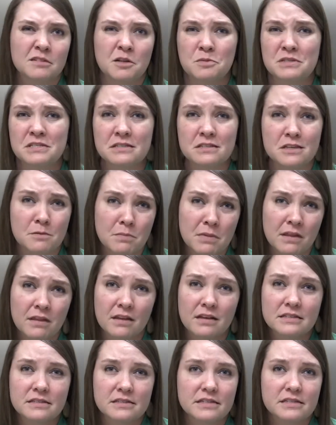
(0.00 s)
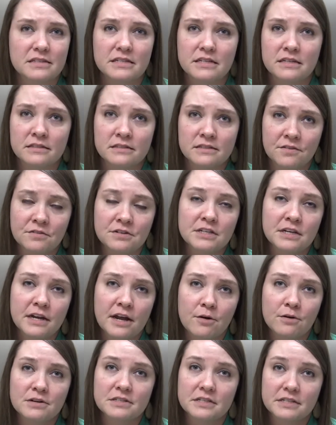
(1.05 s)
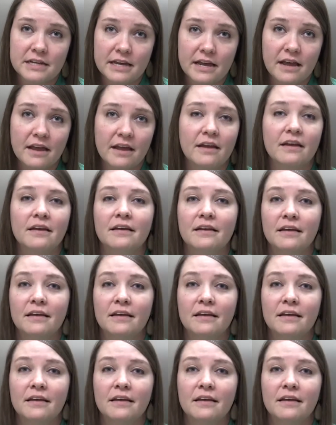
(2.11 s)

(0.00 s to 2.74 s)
I was sleeping like 16, 17 hours a day